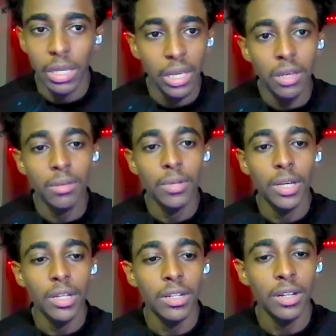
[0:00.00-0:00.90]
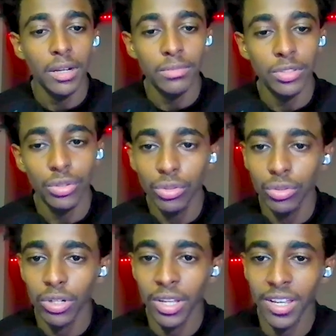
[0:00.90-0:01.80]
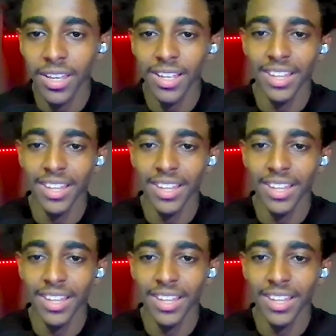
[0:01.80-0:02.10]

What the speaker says: my credit, man. I've been trying a lot of stuff. But look,